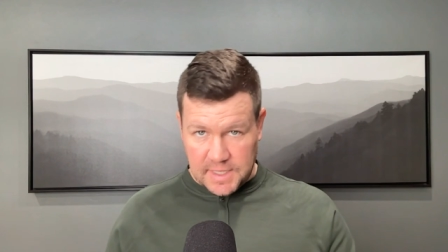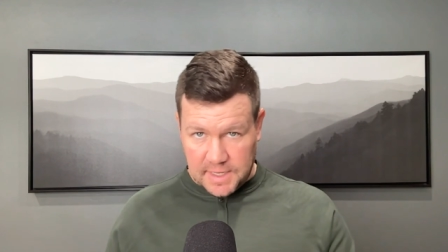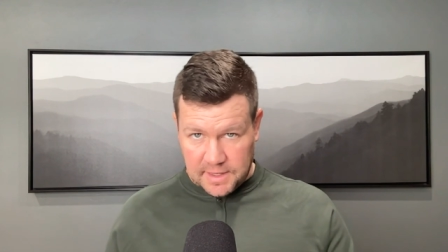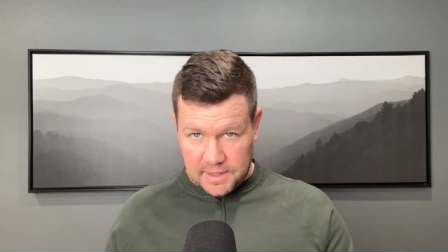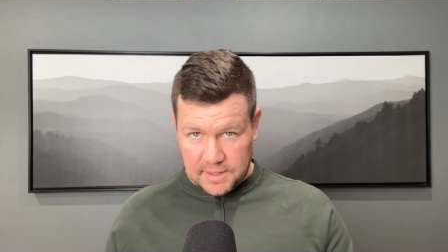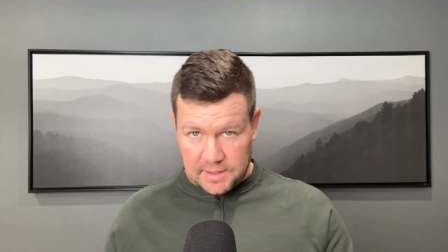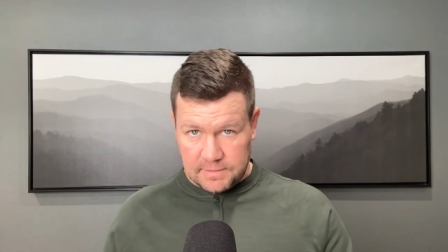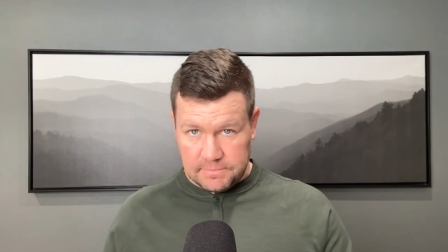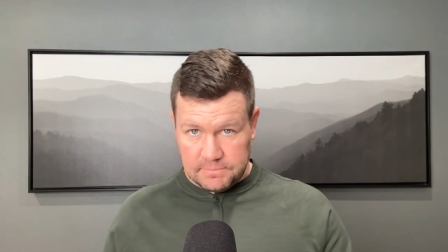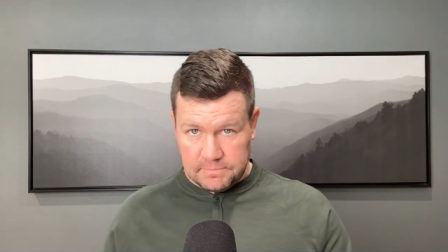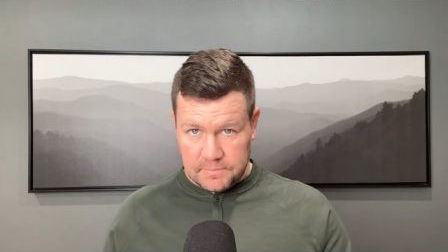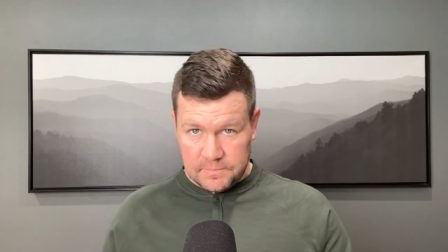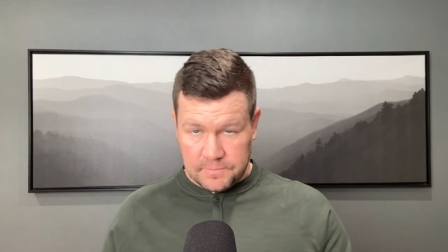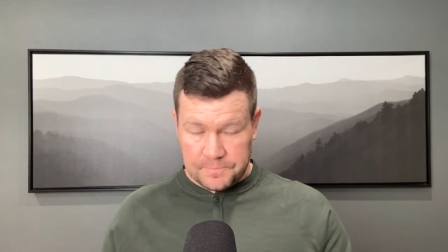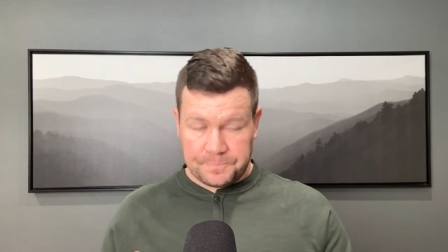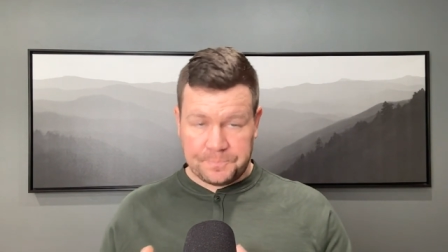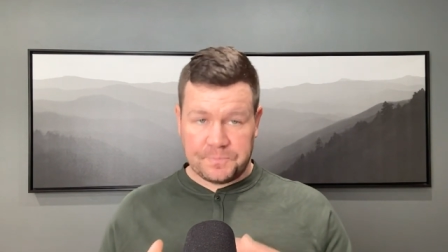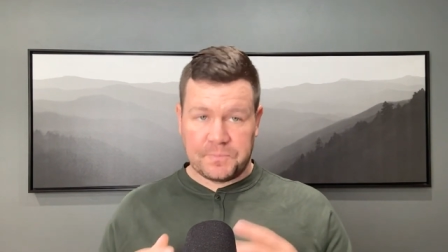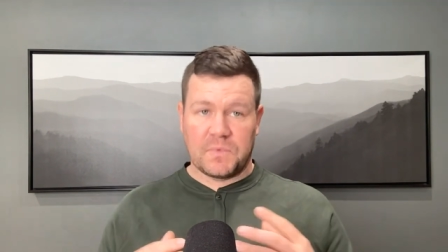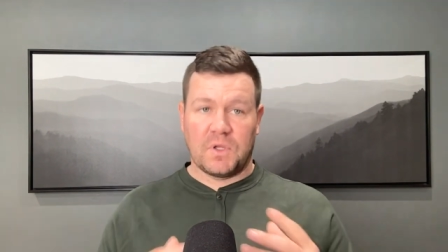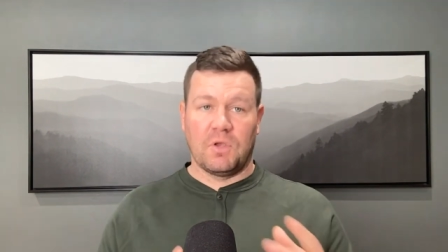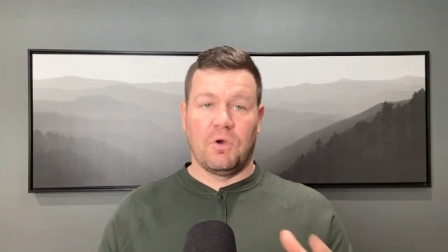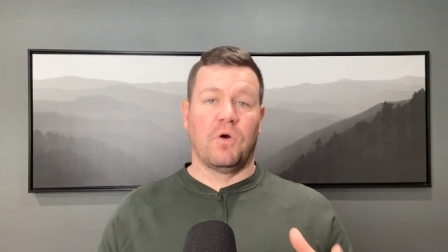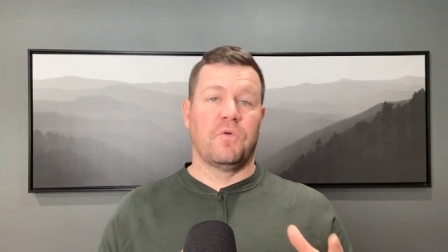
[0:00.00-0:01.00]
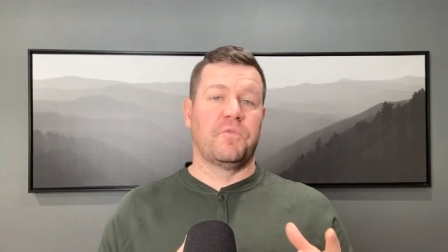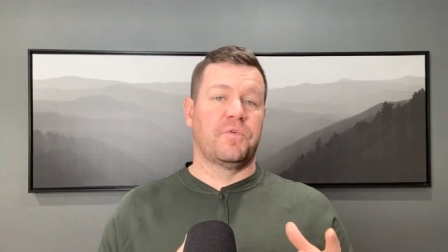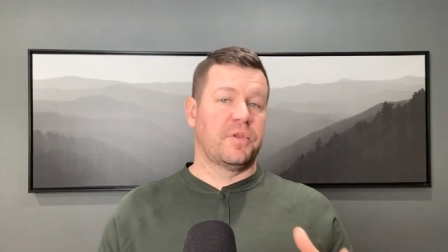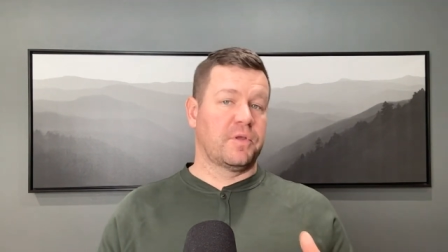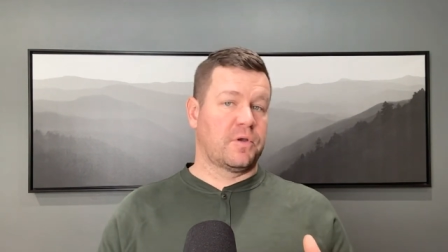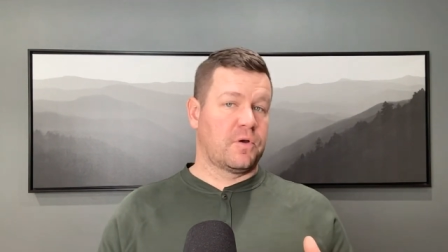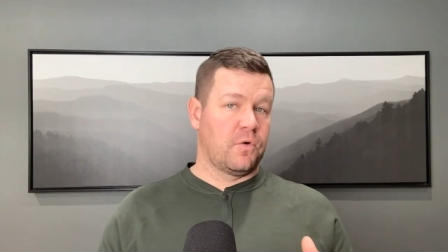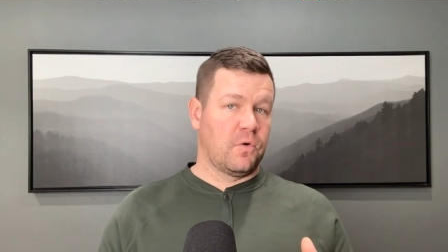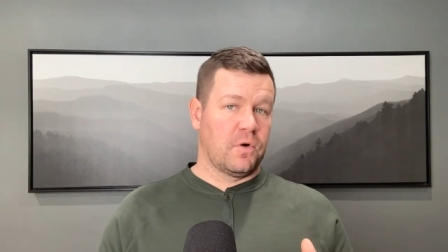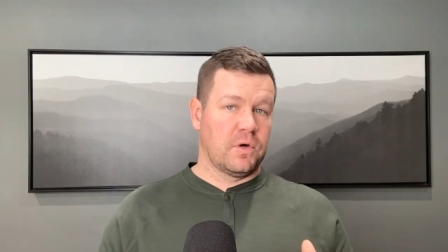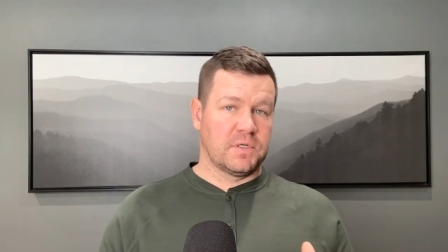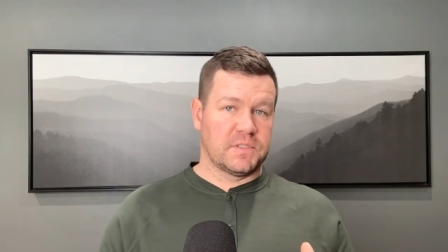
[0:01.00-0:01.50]
a day over the
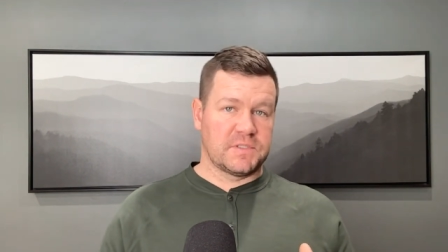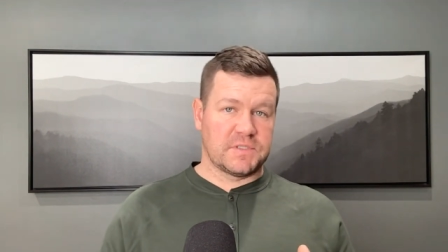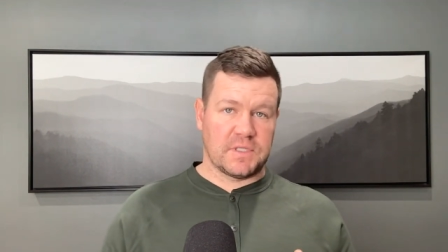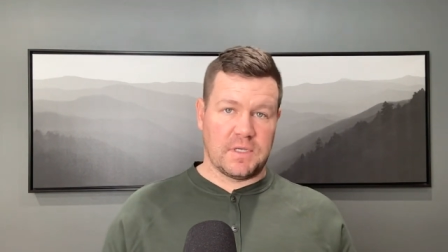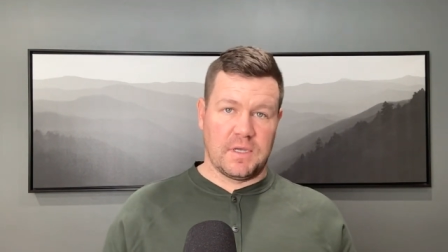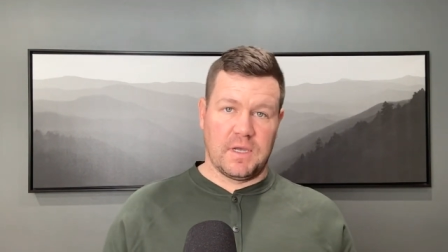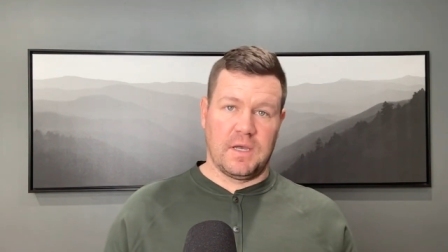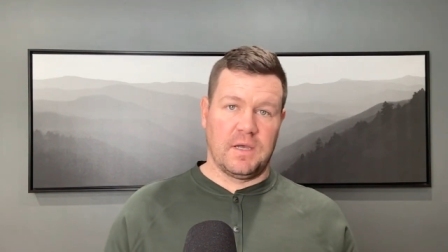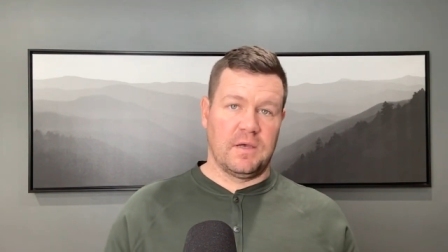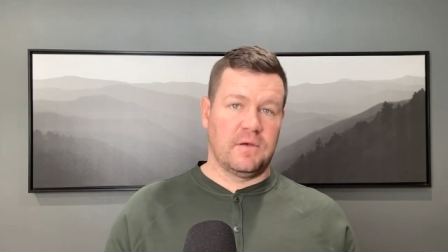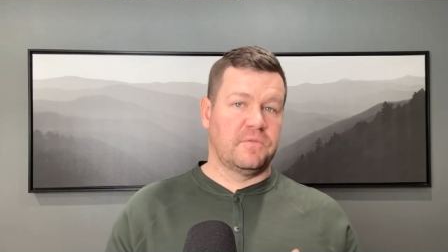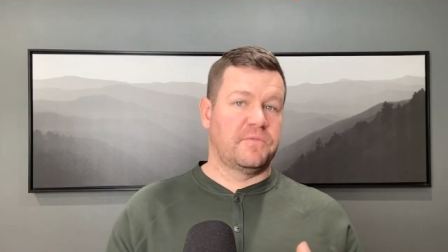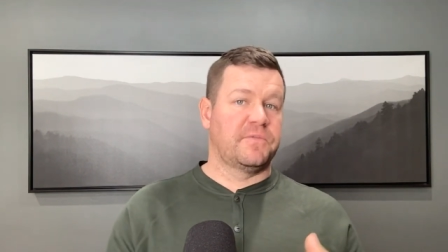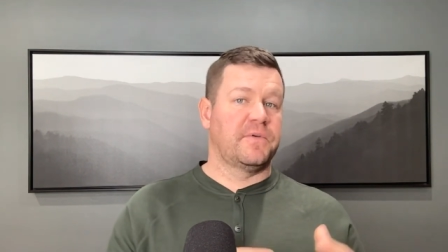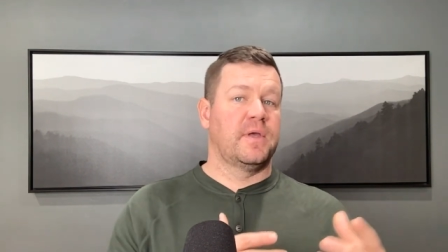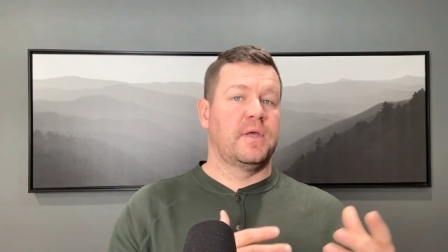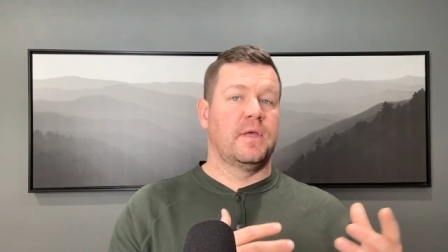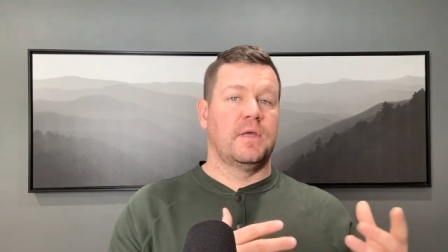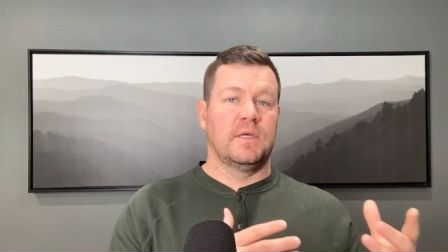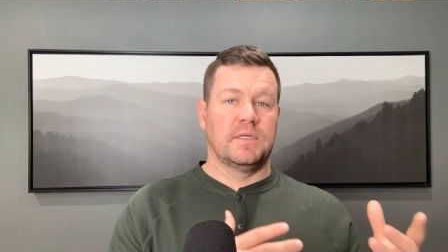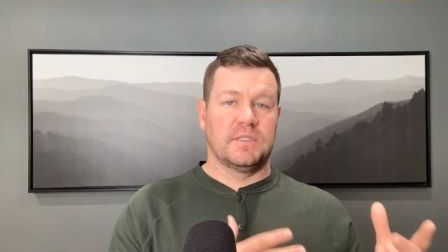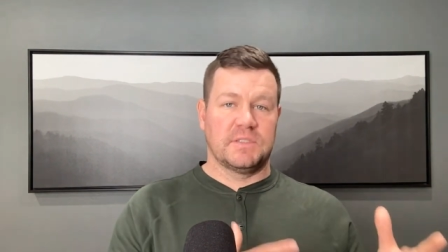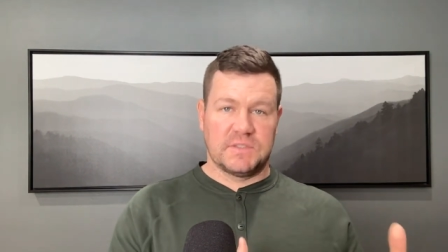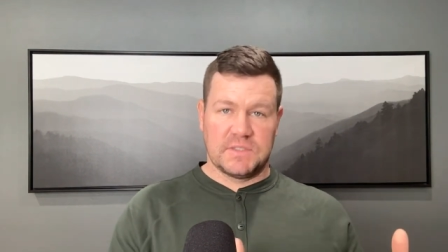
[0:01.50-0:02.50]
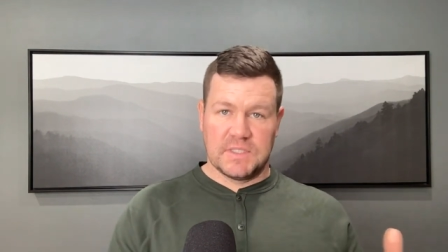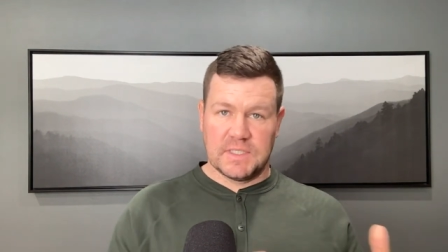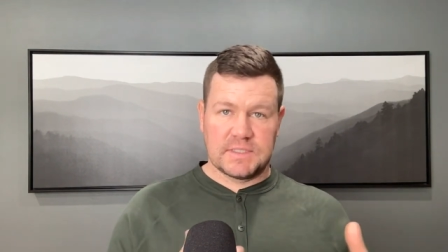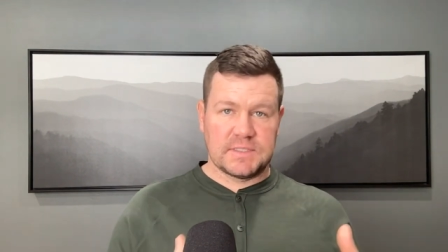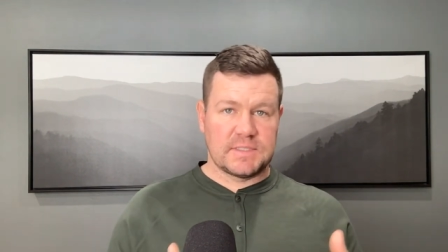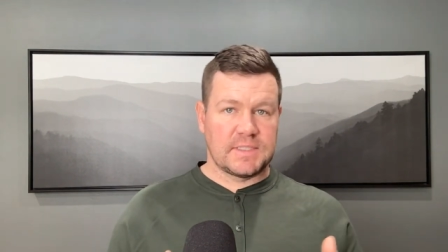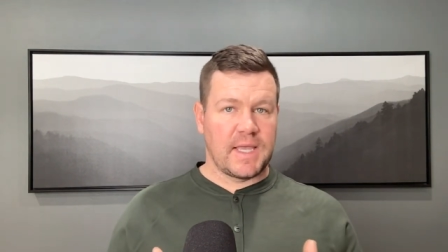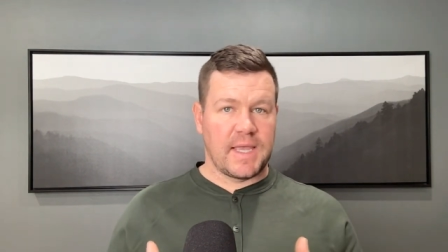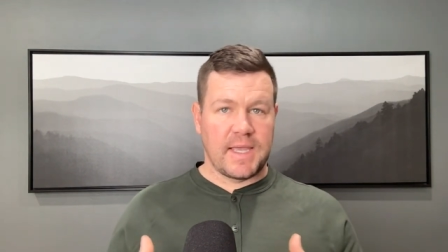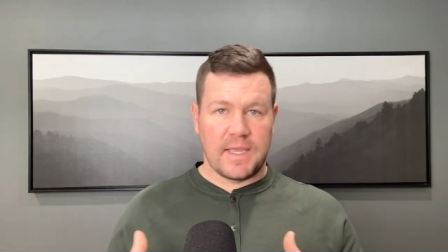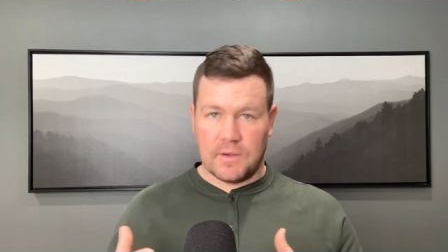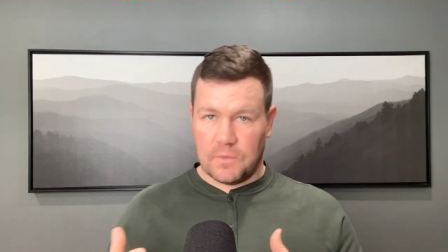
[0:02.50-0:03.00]
course of
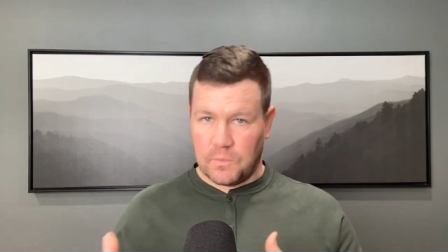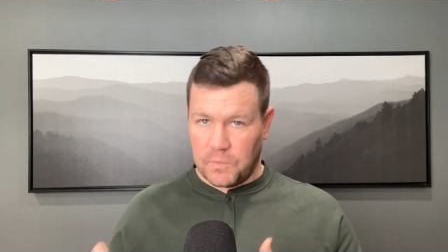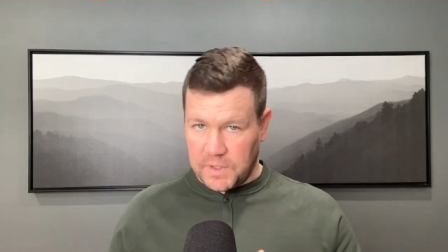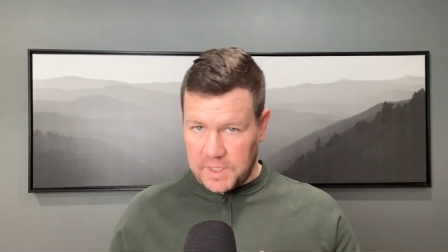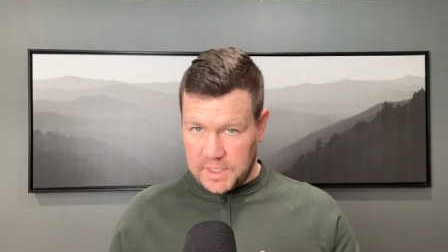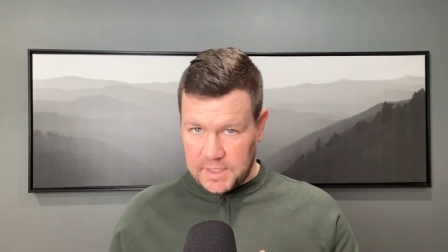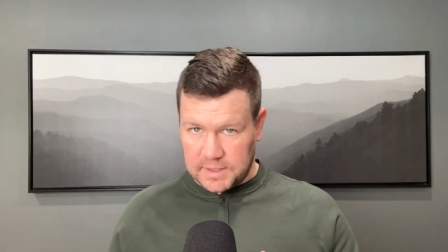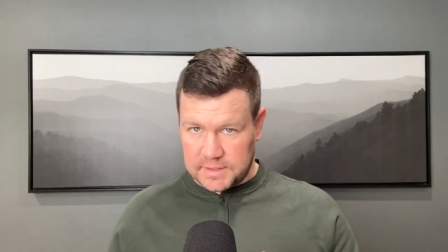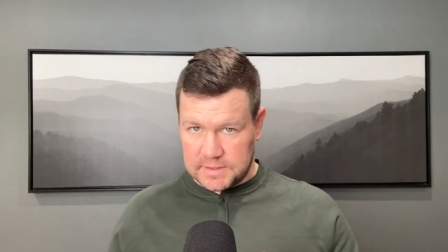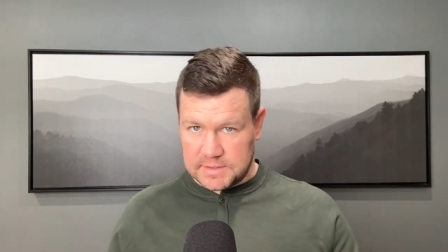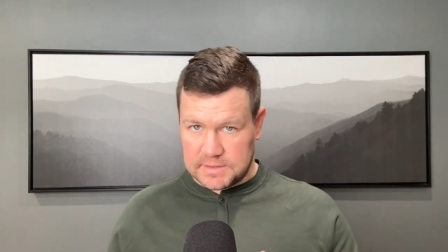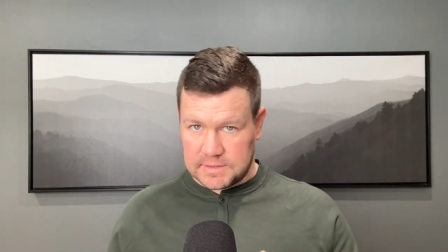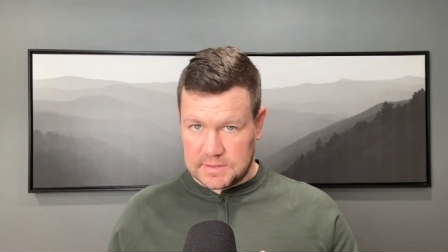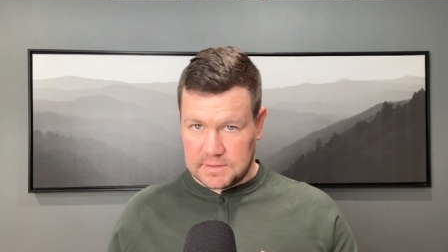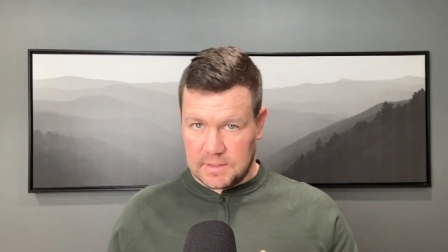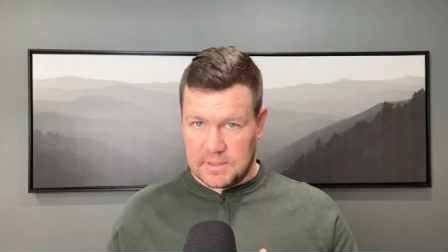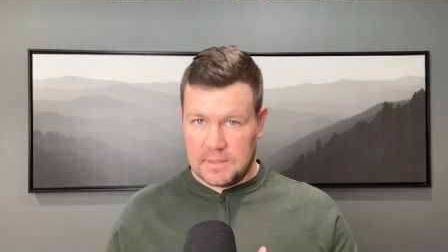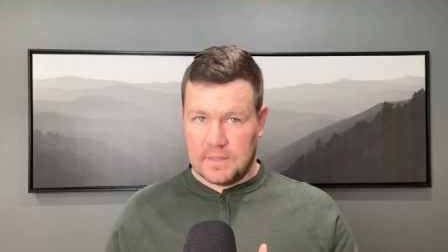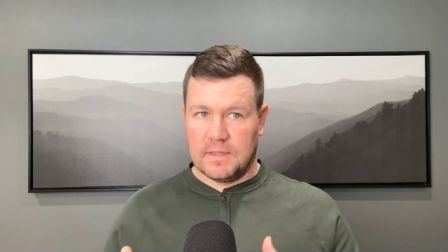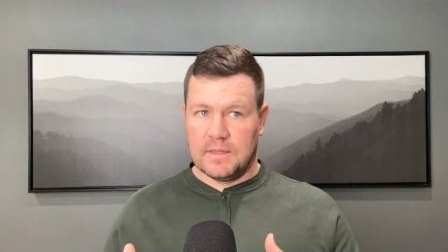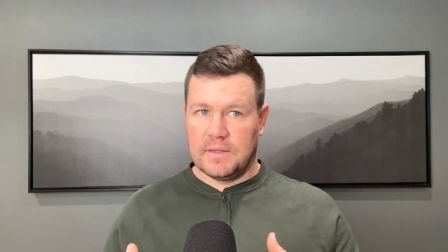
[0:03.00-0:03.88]
six to eight weeks,